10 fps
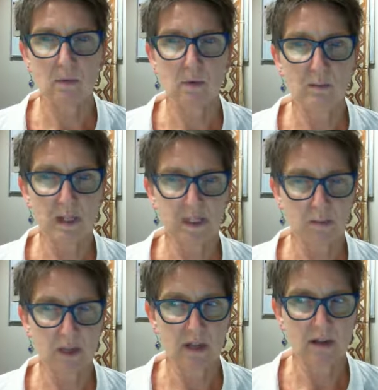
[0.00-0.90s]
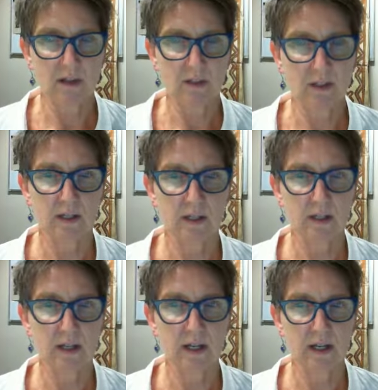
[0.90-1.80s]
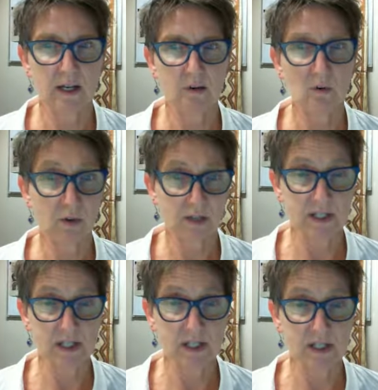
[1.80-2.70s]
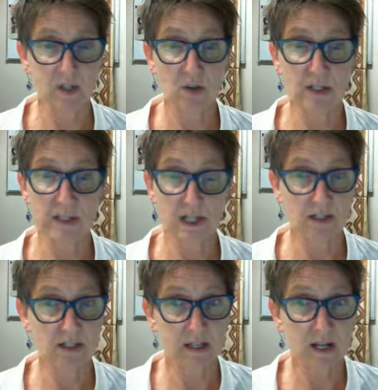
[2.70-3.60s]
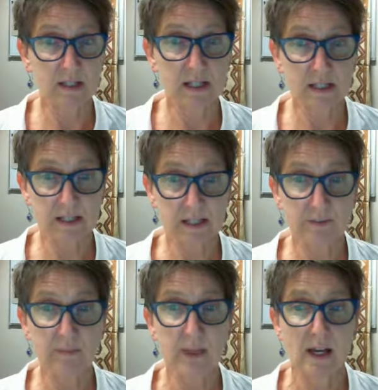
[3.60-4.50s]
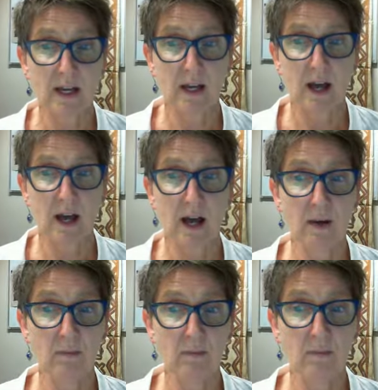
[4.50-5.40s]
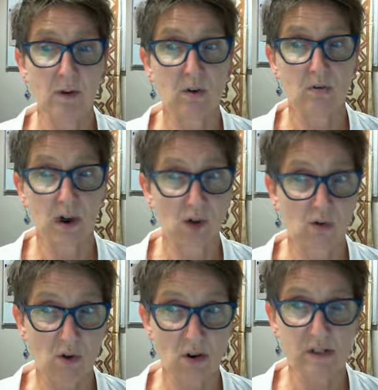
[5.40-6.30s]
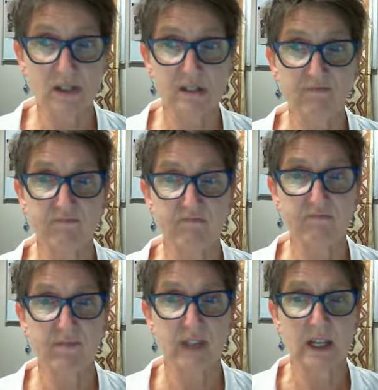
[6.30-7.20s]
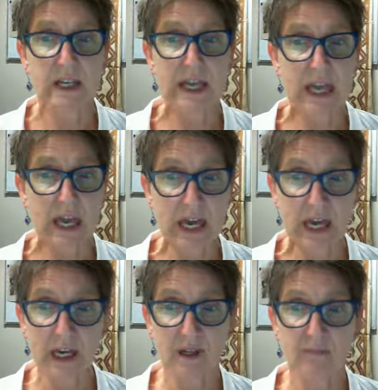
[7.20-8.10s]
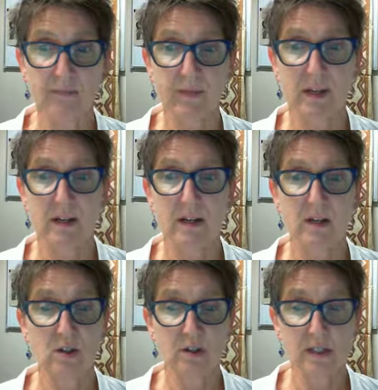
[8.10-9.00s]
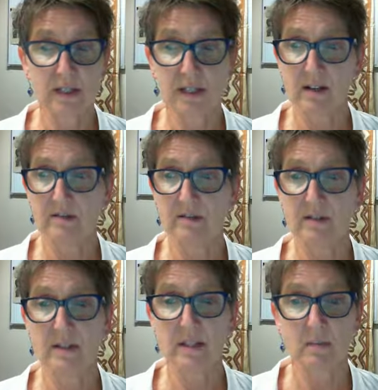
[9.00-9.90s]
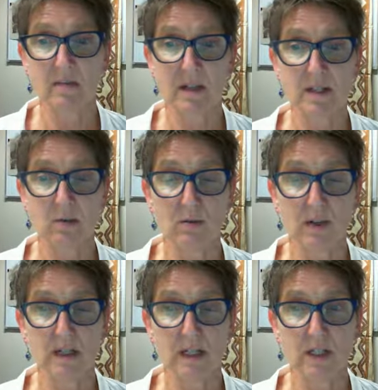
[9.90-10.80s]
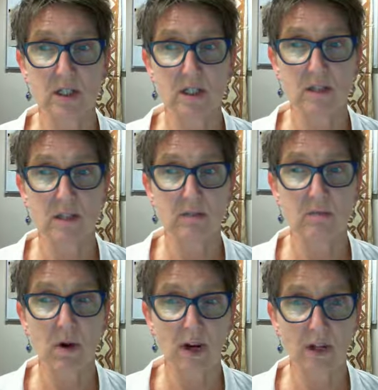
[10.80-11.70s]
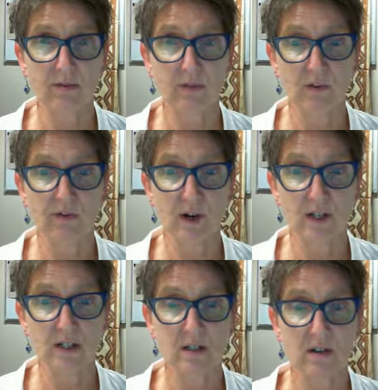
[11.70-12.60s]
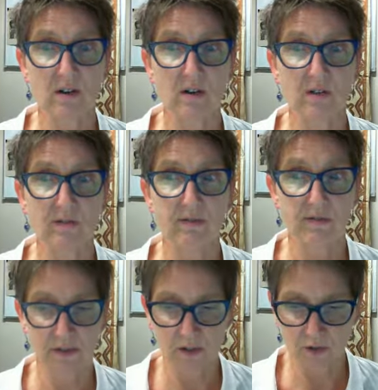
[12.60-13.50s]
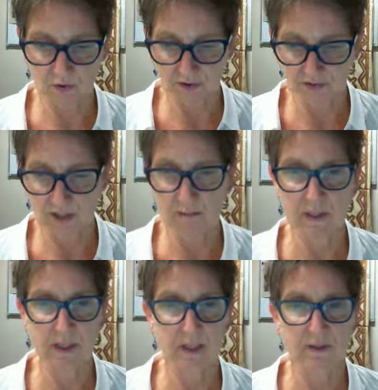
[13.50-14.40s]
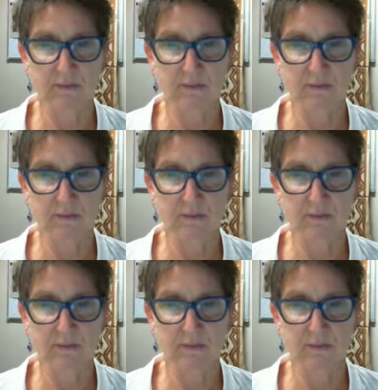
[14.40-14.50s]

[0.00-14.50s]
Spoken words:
would be some of the organisations that you can see on slide 16. Red Cross, CARE, UNICEF. Some of these organisations are right at the forefront of social development.